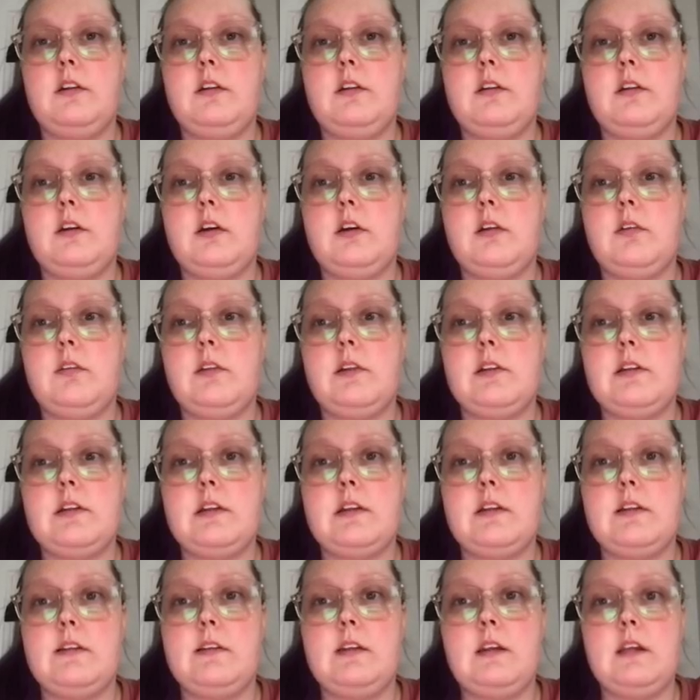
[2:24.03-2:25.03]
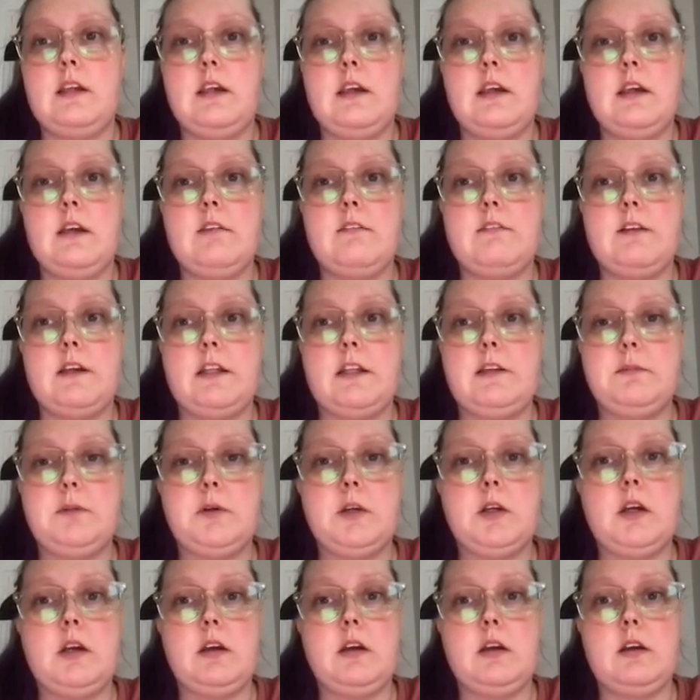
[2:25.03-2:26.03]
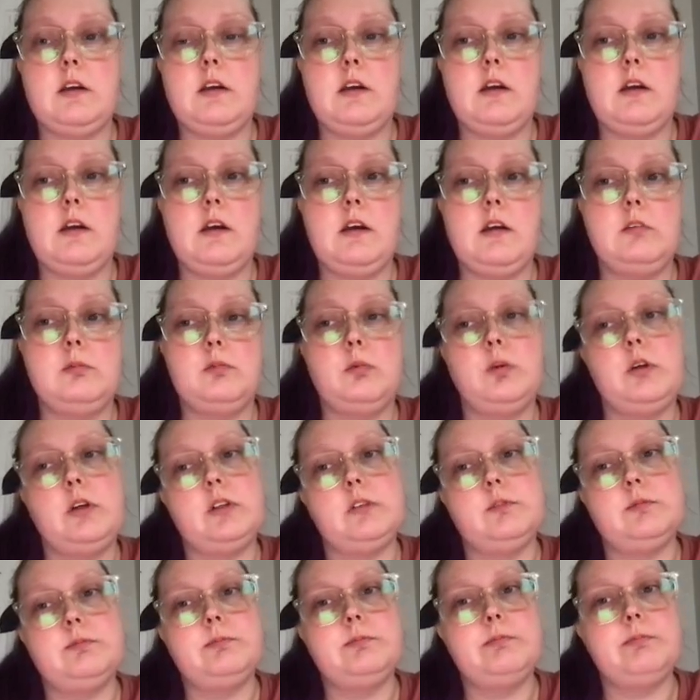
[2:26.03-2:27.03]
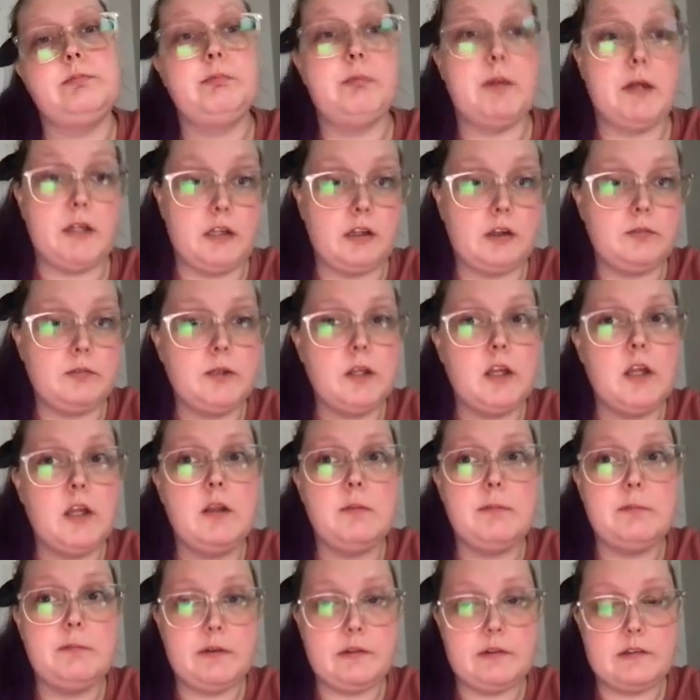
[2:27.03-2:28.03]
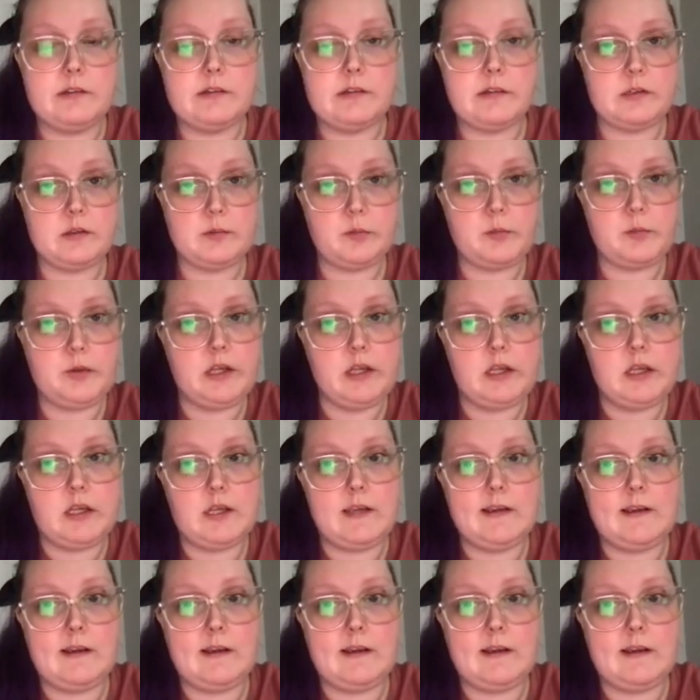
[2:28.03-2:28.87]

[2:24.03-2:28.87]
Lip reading: So this is the Facebook, Meta Business Suite.